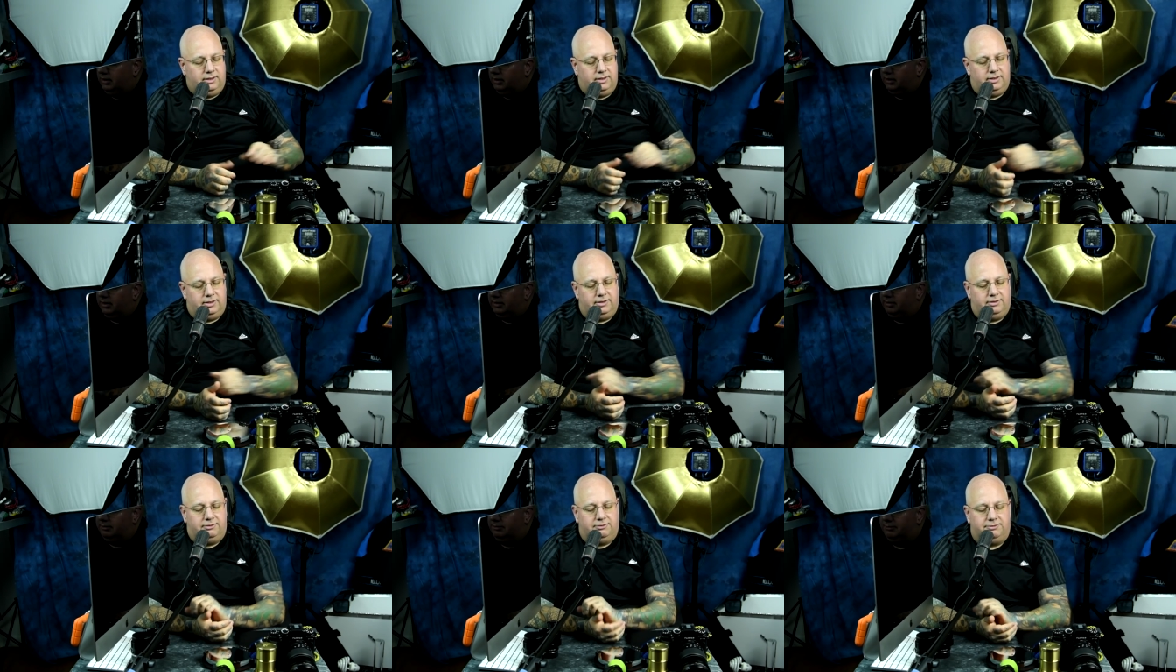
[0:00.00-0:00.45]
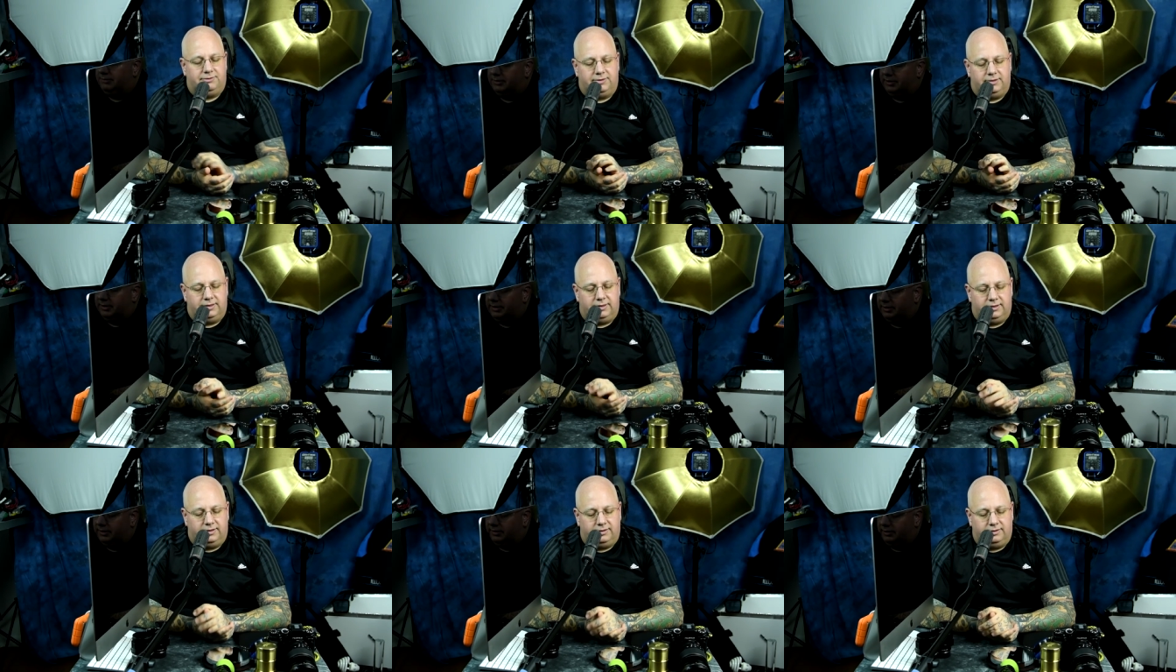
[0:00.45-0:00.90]
of,
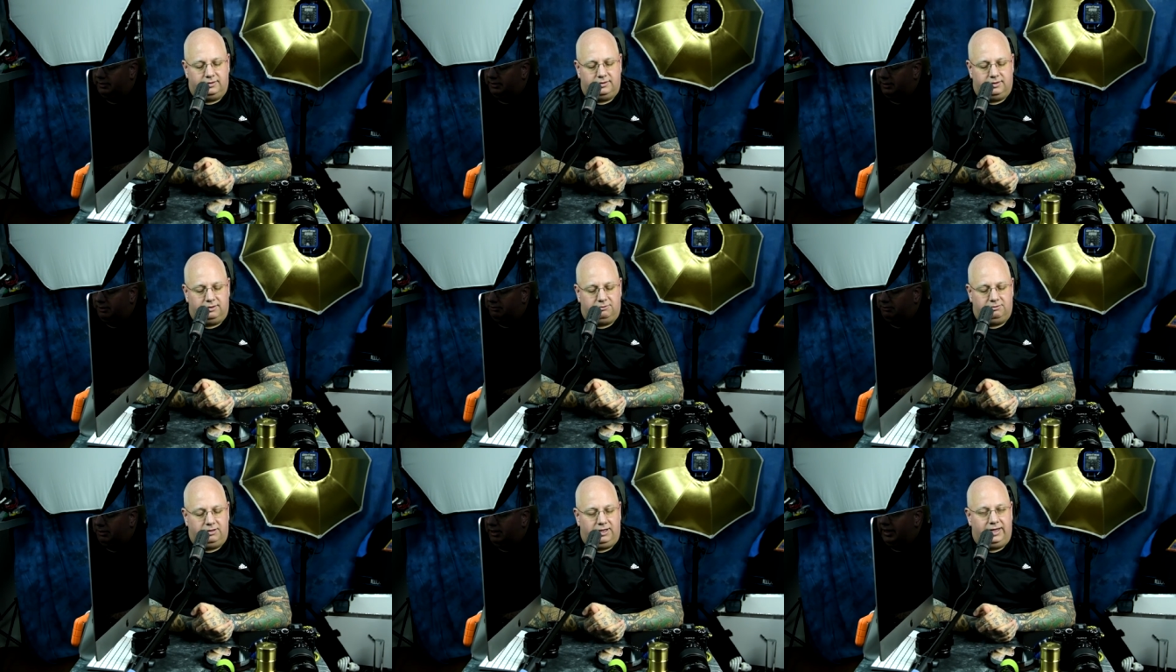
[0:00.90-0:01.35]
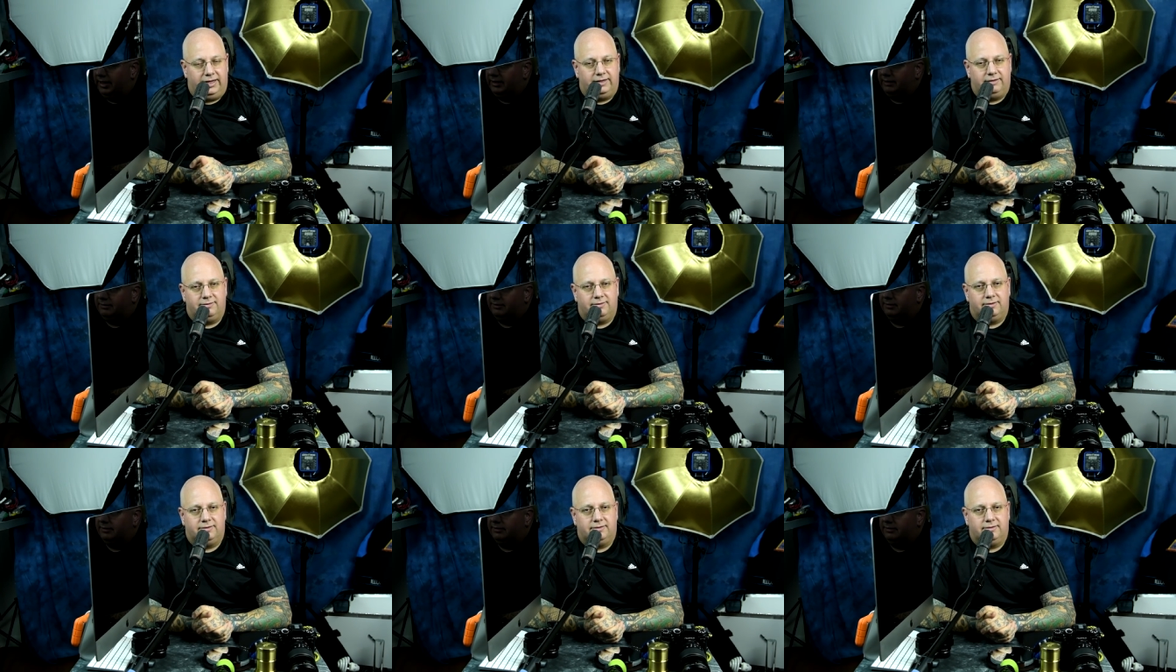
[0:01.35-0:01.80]
uh, of
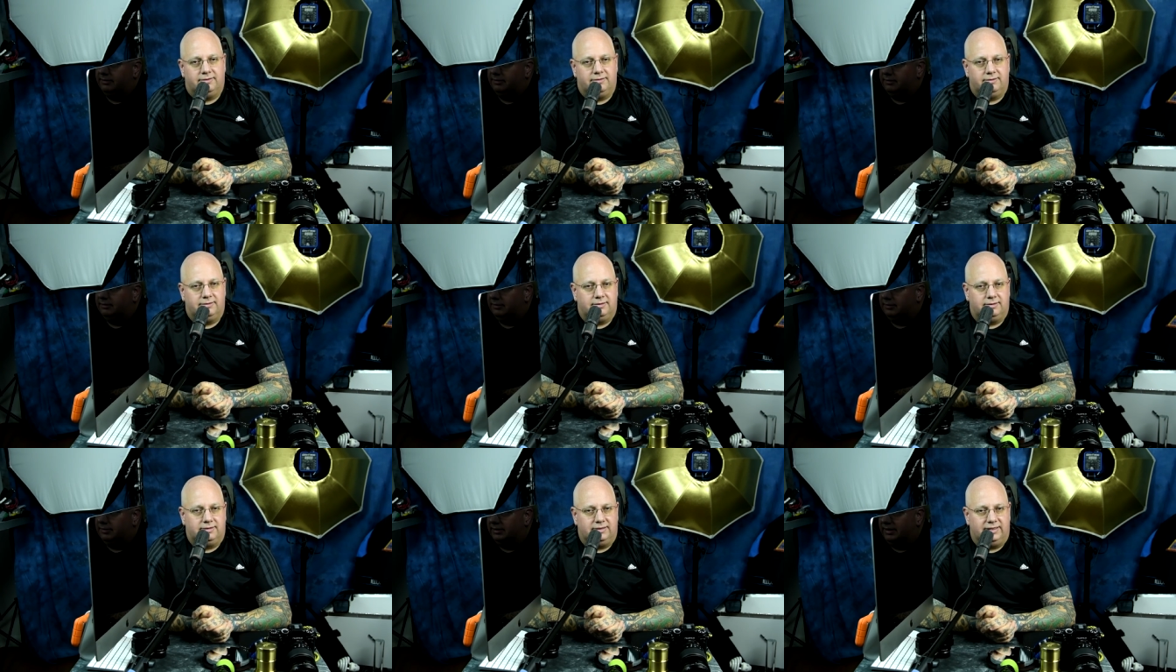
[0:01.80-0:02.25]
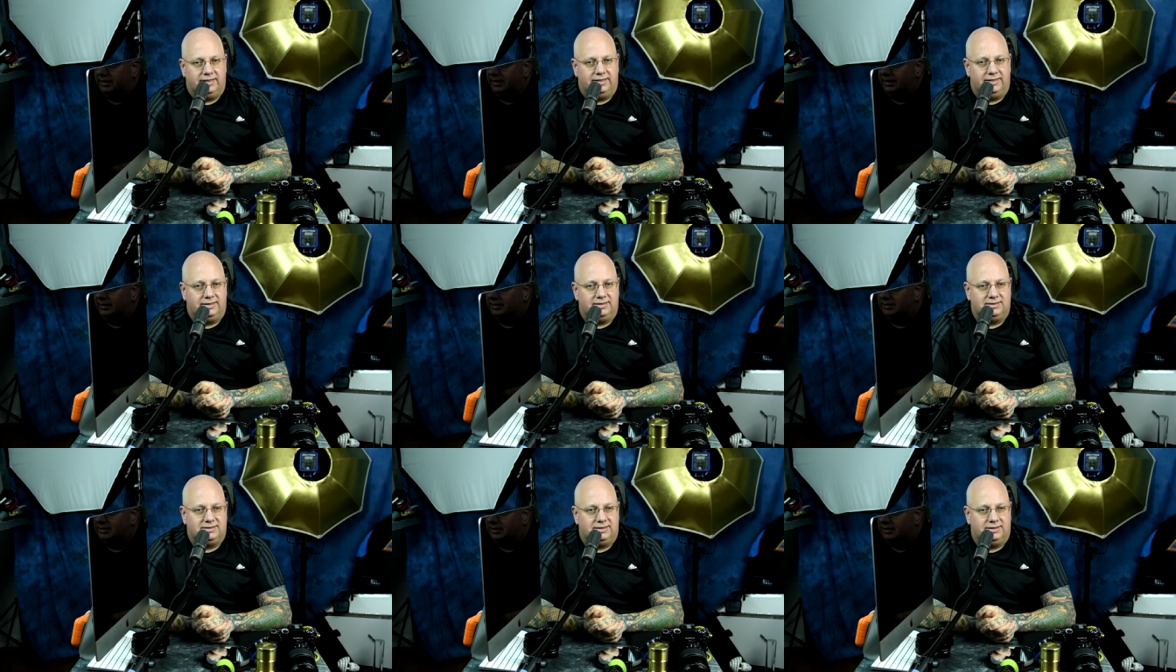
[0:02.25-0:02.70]
light
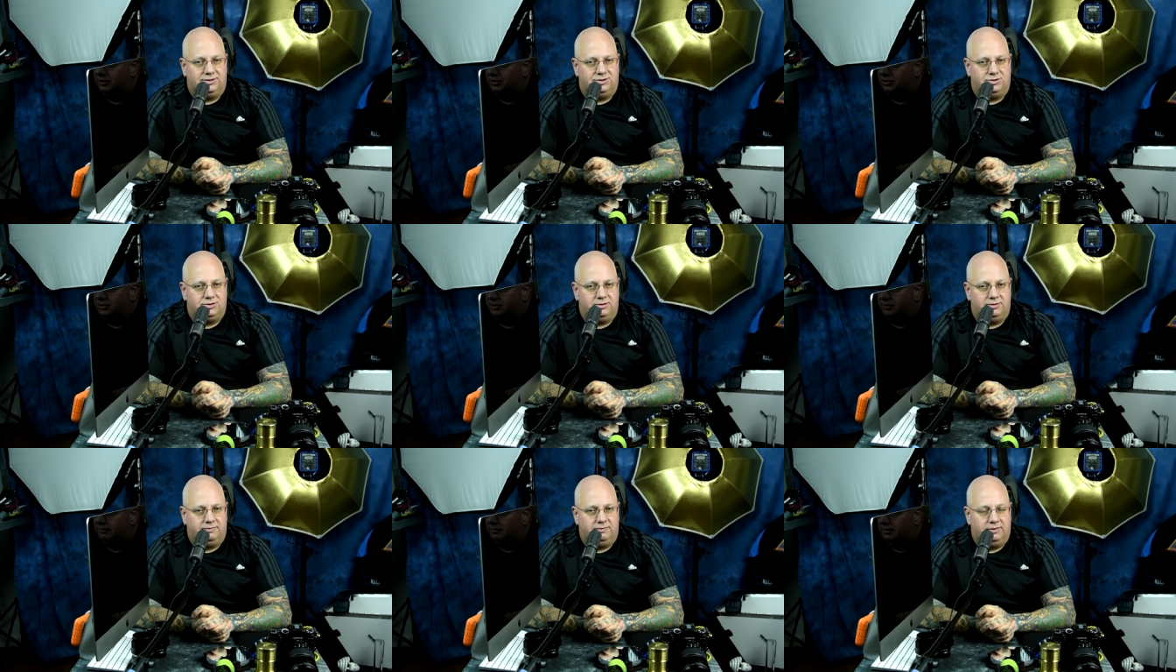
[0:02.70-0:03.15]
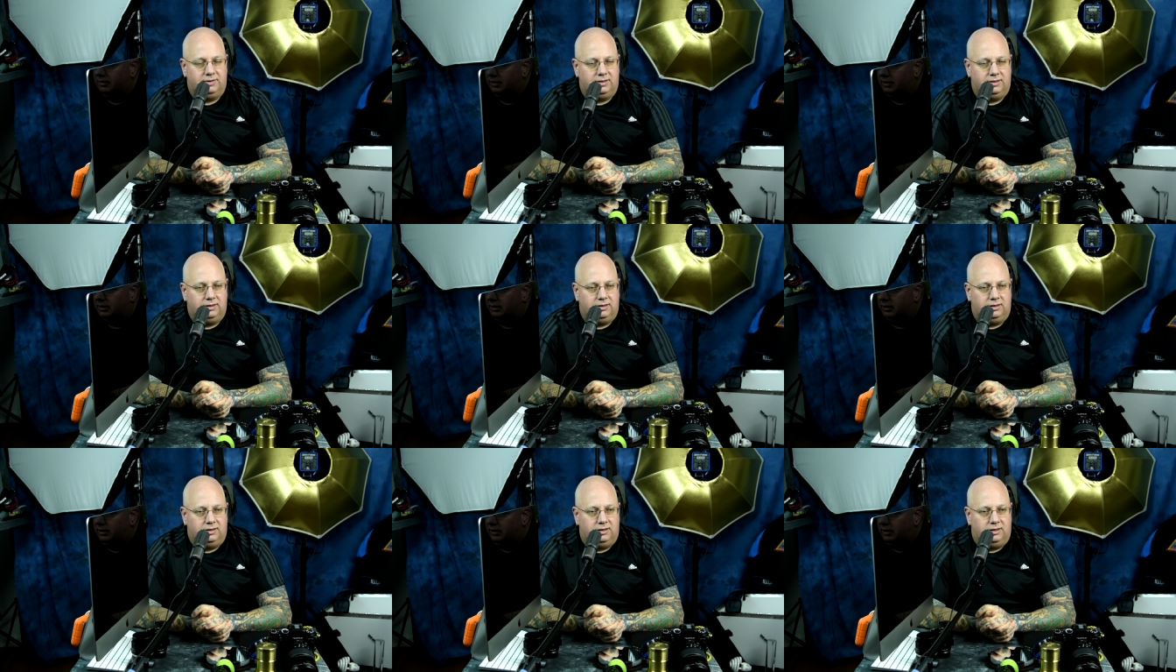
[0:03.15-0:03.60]
hitting the sensor,
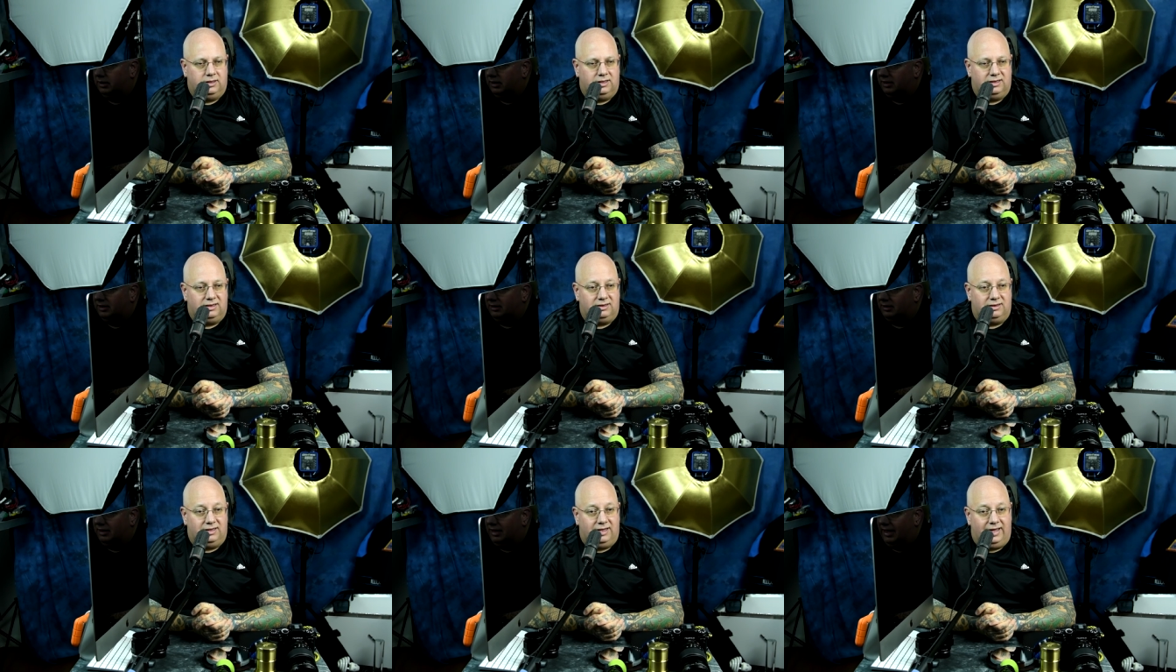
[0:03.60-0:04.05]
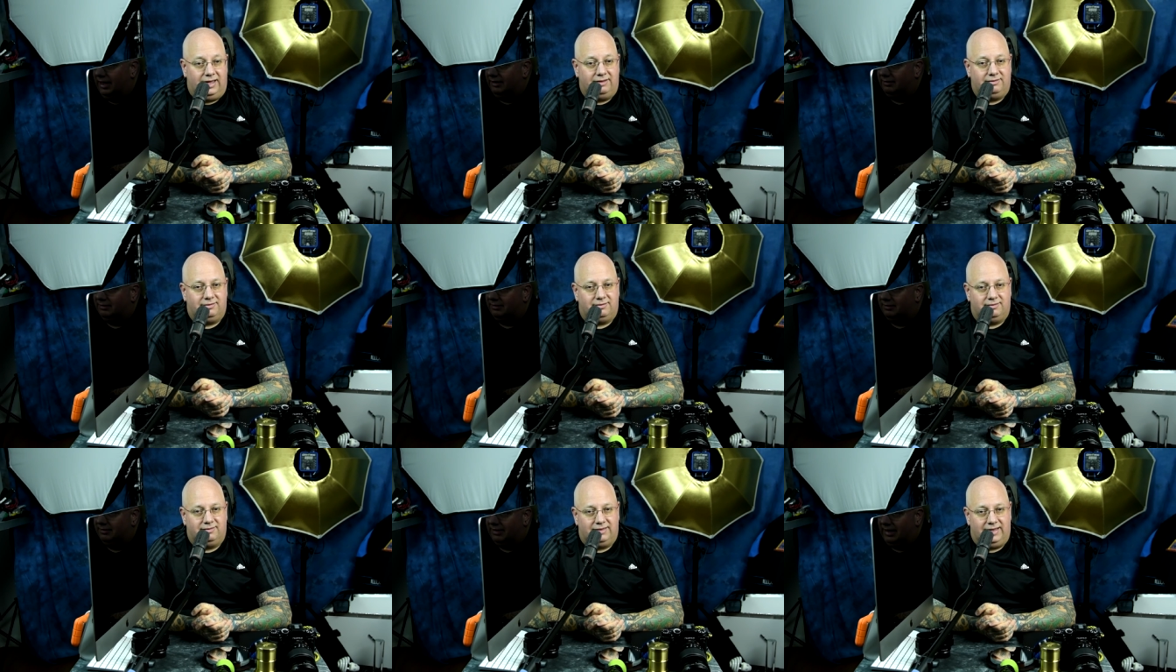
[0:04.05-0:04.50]

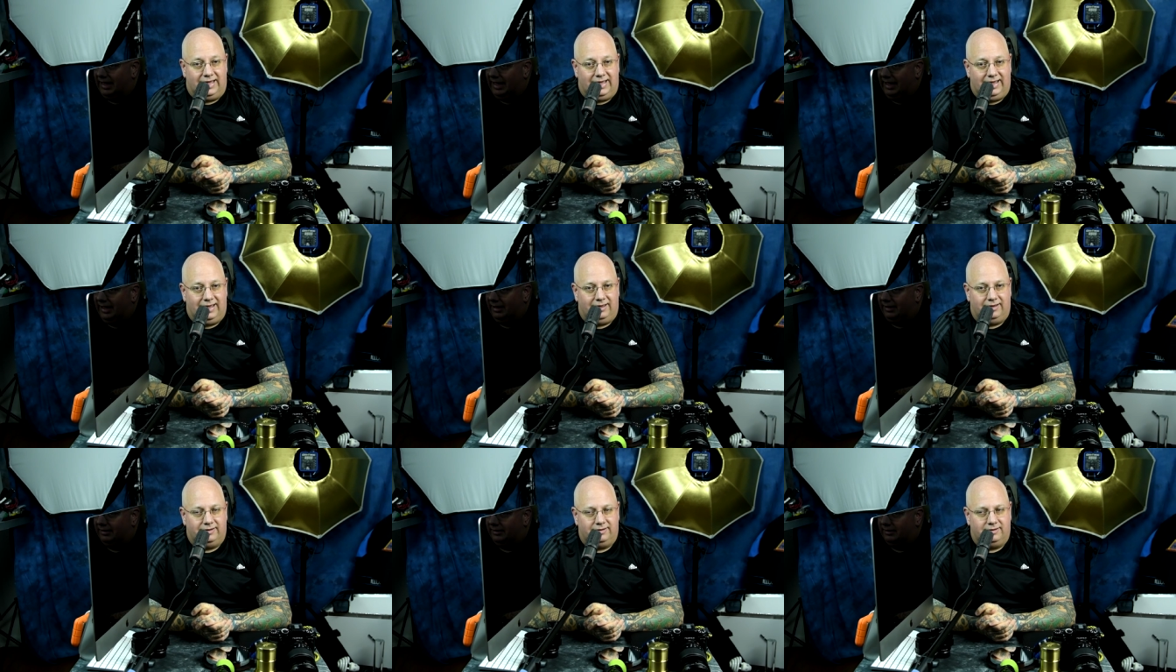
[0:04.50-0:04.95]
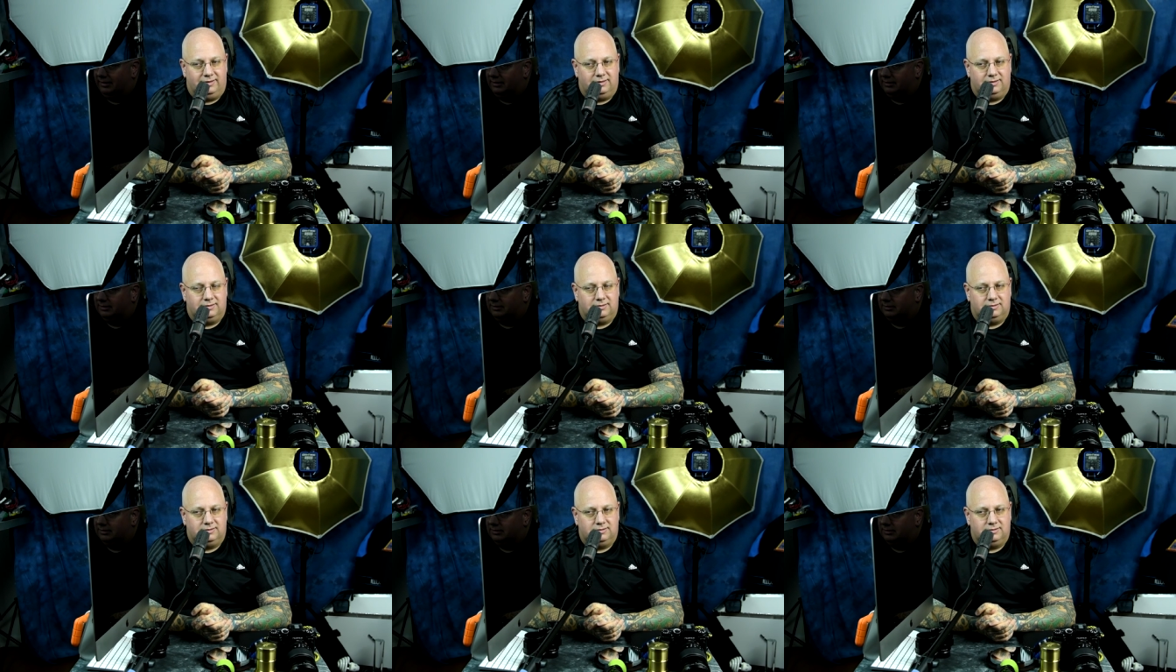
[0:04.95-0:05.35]
less than